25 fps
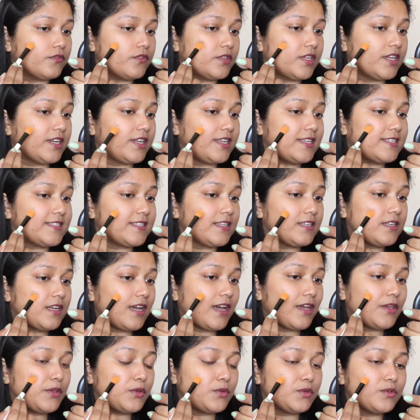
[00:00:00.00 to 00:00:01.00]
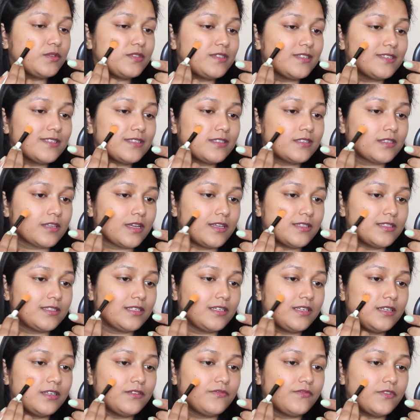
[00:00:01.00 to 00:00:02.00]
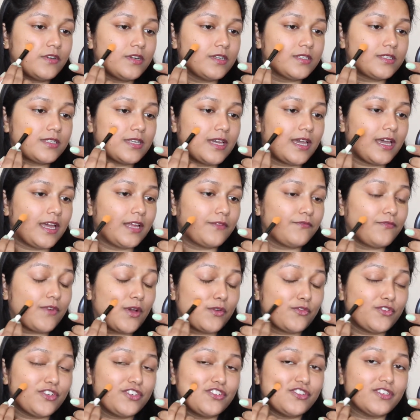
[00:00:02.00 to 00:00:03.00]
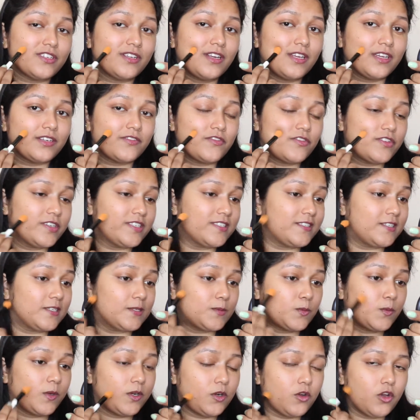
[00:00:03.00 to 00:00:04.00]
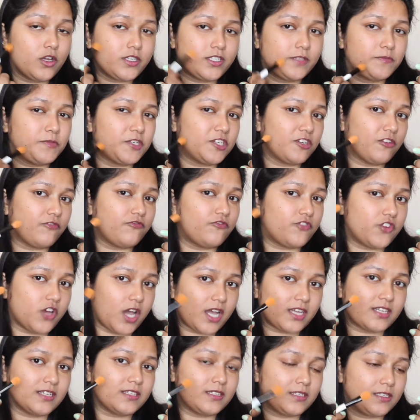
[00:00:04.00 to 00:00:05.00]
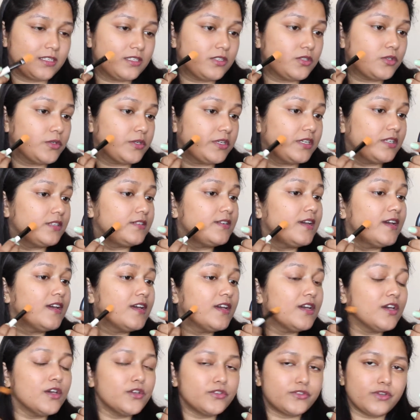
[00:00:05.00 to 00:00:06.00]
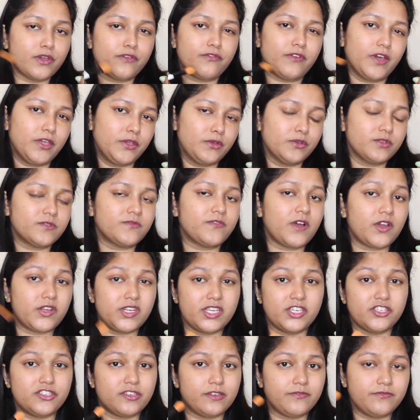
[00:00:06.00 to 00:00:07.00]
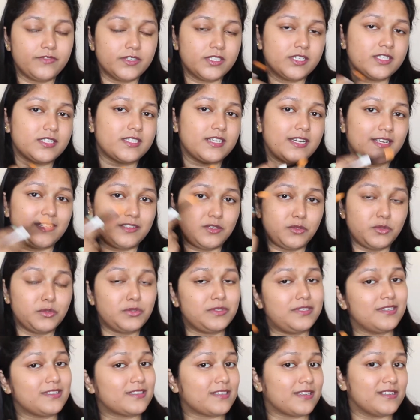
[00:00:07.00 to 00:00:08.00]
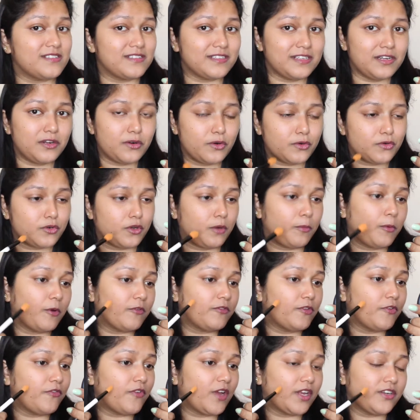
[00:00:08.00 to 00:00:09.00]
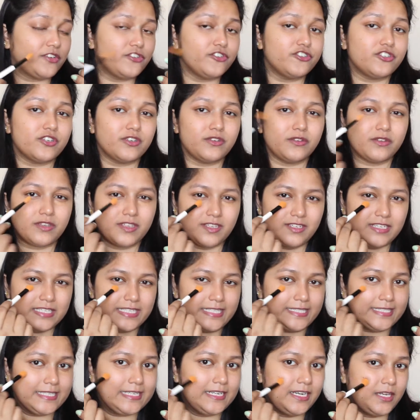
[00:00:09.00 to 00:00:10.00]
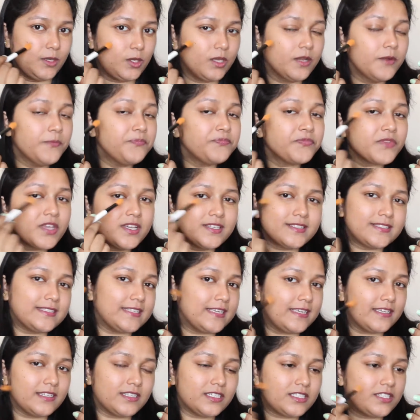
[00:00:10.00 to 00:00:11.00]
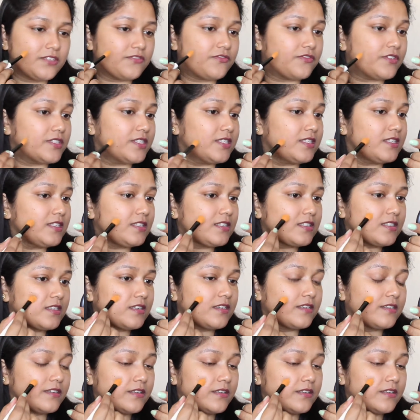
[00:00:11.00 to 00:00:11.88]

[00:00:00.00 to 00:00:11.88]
The reason I use this concealer first and foundation later is this one got a bit of darker tint to it. So if I use foundation first and I use this concealer on top of the foundation, you can easily see the difference.